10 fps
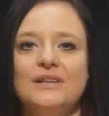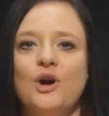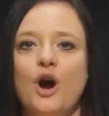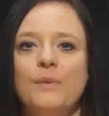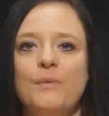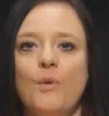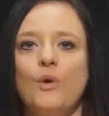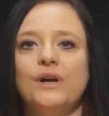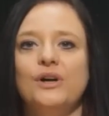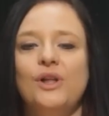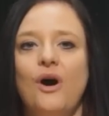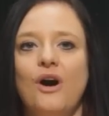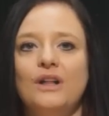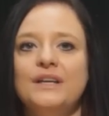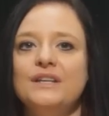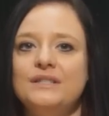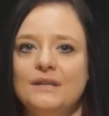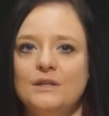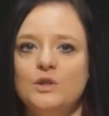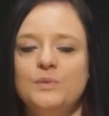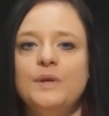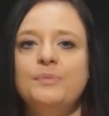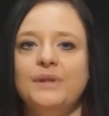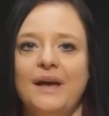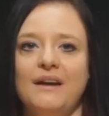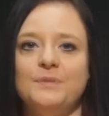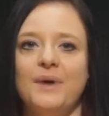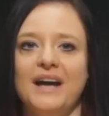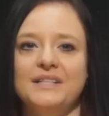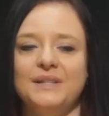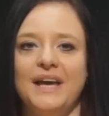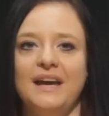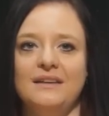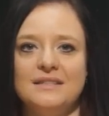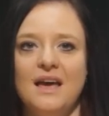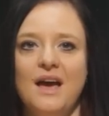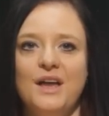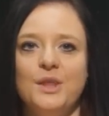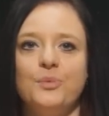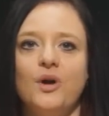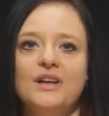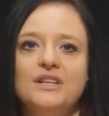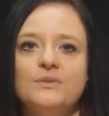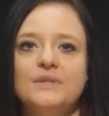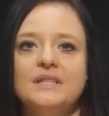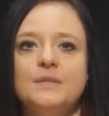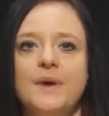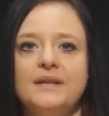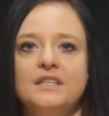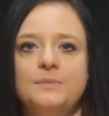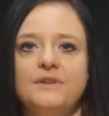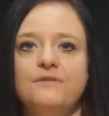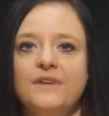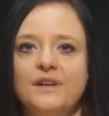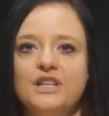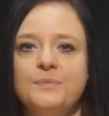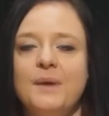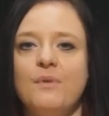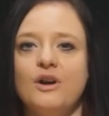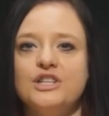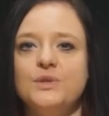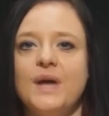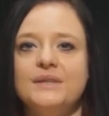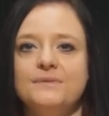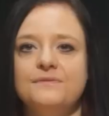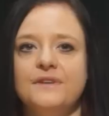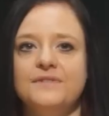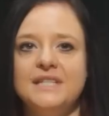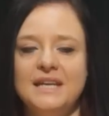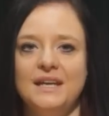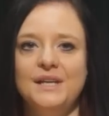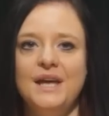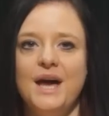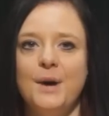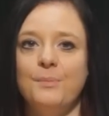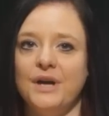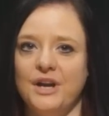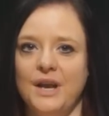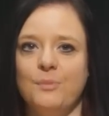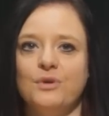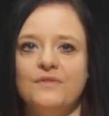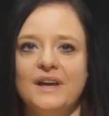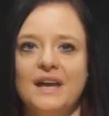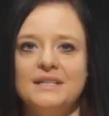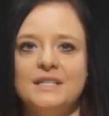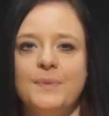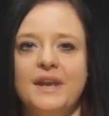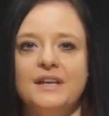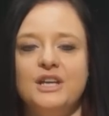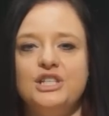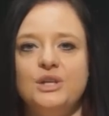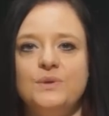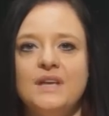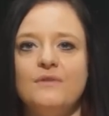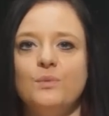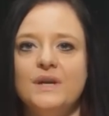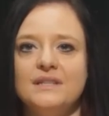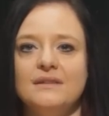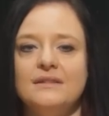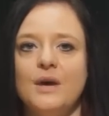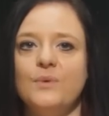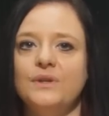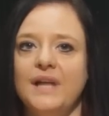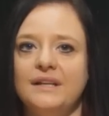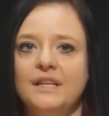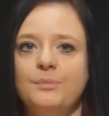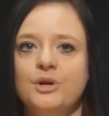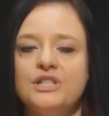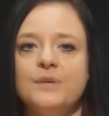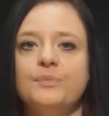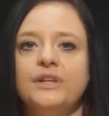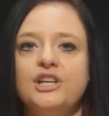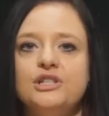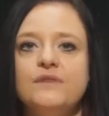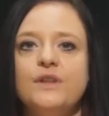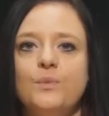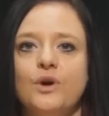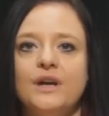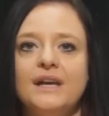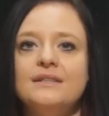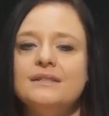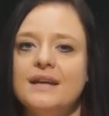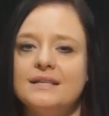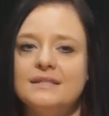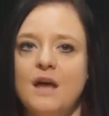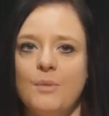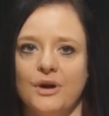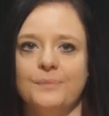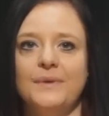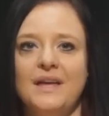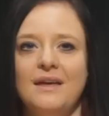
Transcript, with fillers: to the Carman Memorial Hall continue to be plagued by delays. The project was expected to be finished by March 2015, but a number of unanticipated issues have arisen that will likely push completion of the work into next summer.